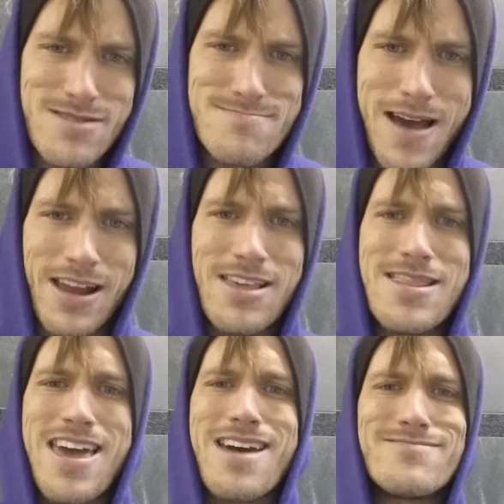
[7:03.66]
about it.
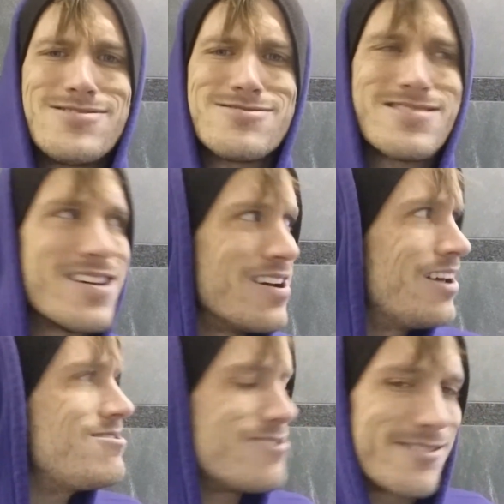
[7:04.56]

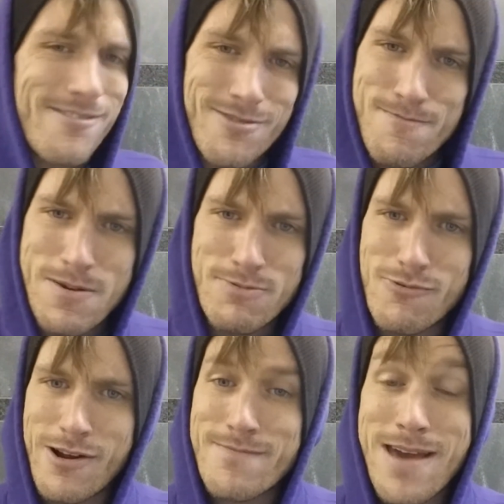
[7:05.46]
Look at all the
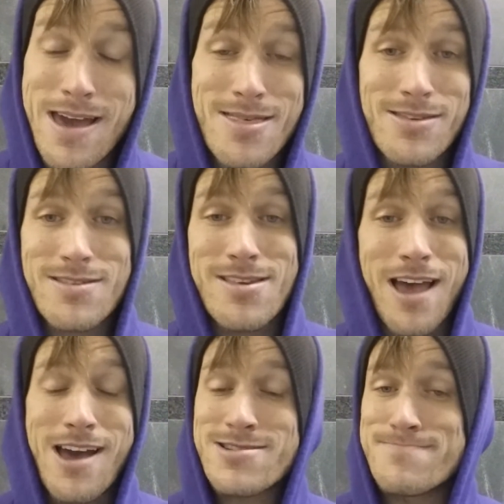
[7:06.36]
people wearing masks.
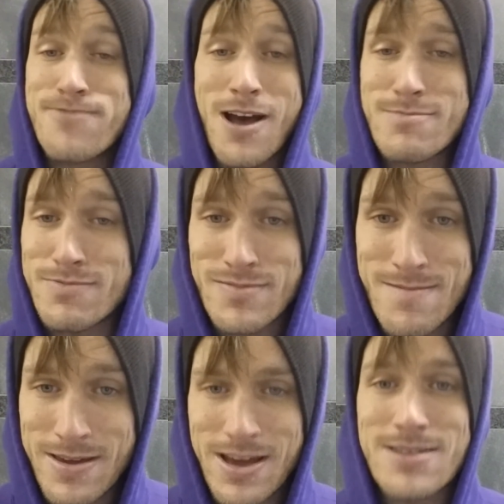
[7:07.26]
I could probably
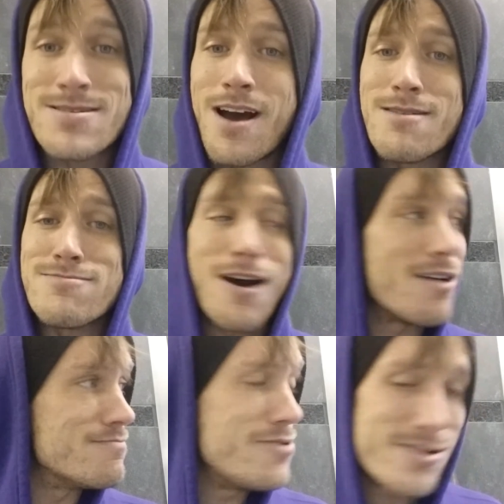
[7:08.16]
make
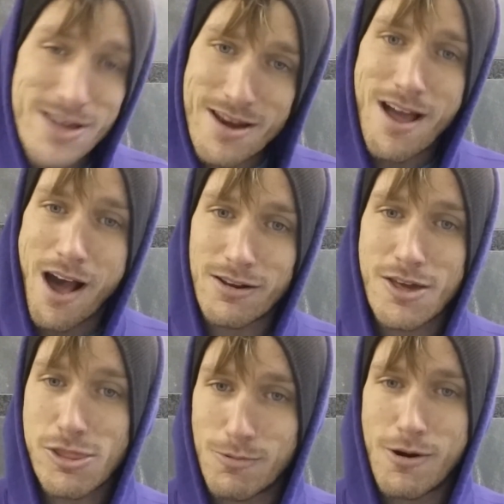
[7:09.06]
$1 million
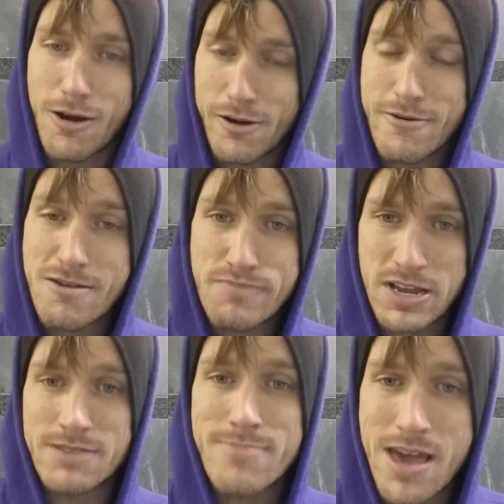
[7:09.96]
walking around
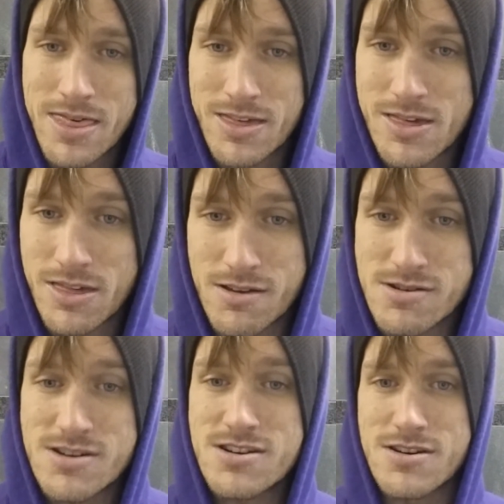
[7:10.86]
picking masks
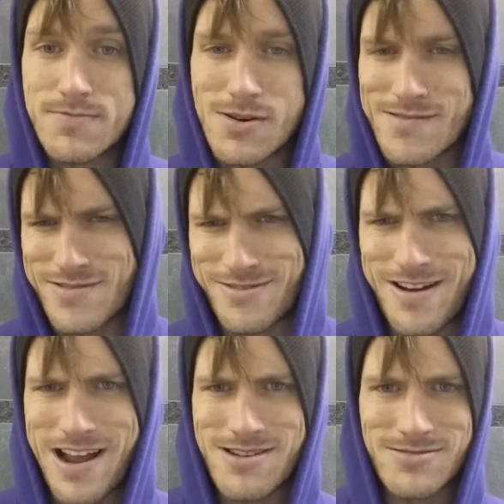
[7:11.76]
up off the
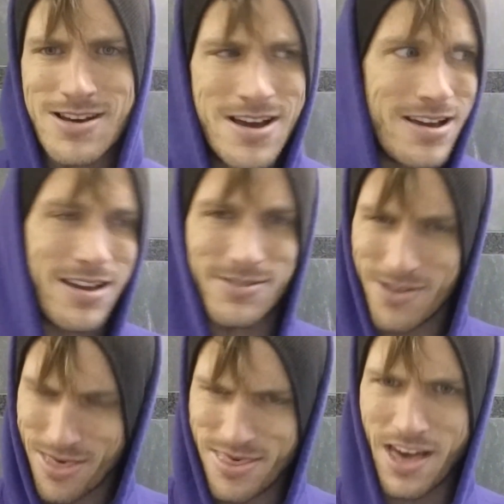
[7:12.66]
ground and
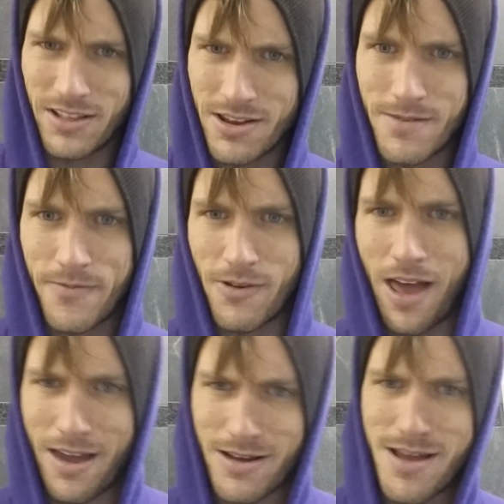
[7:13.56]
just selling them for
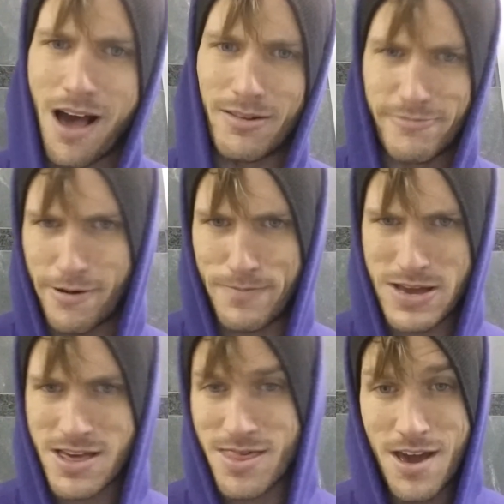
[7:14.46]
like $1 a
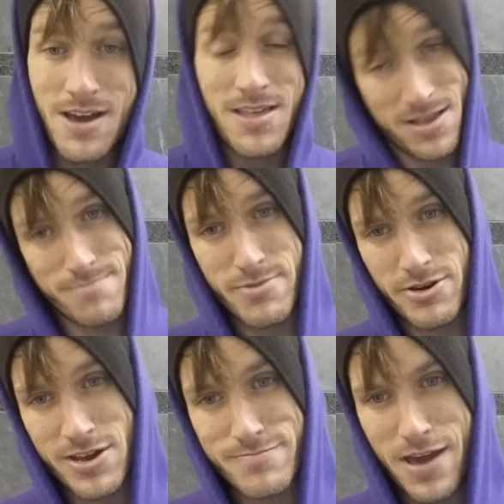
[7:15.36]
piece. That's 1
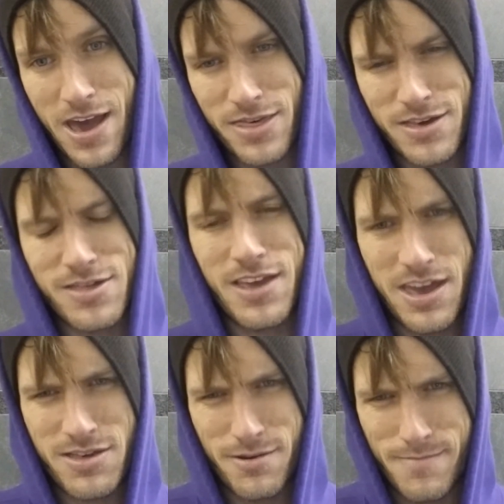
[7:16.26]
million masks, in
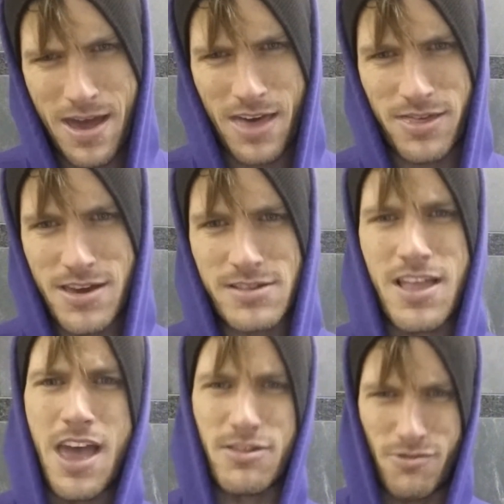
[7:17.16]
case your math ain't
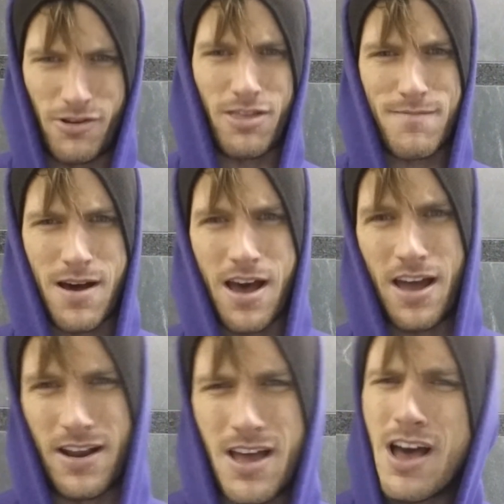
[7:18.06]
as good as
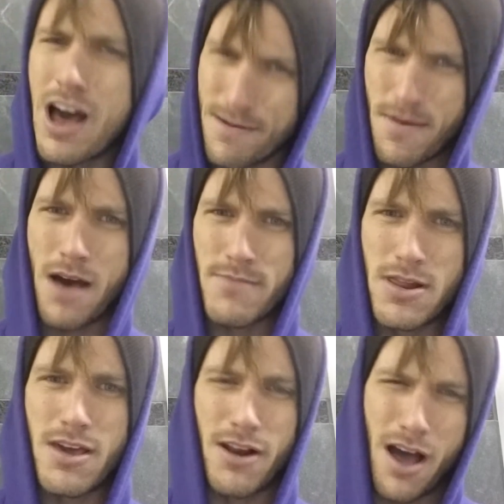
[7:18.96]
mine.
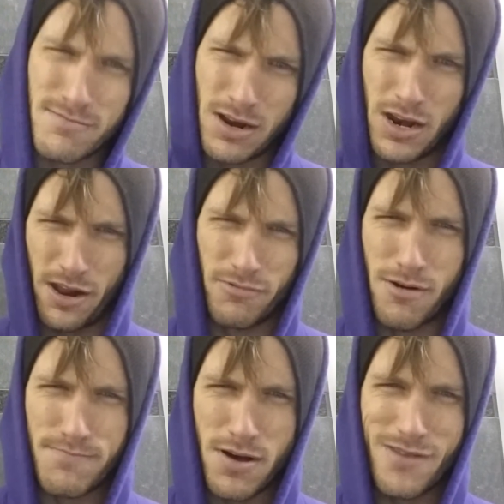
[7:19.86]
I'm a little
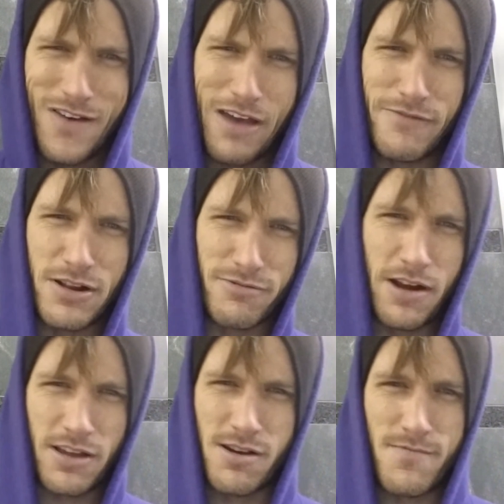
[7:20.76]
above average when
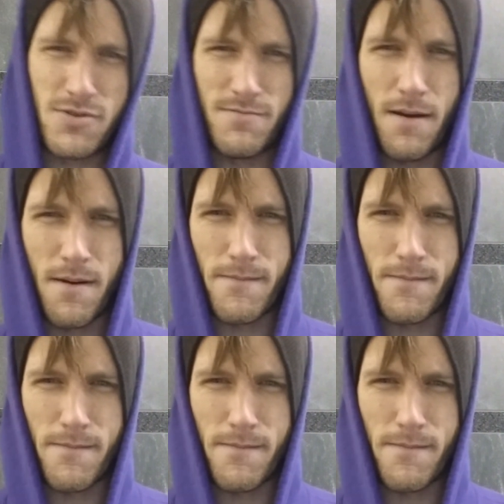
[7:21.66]
it comes to my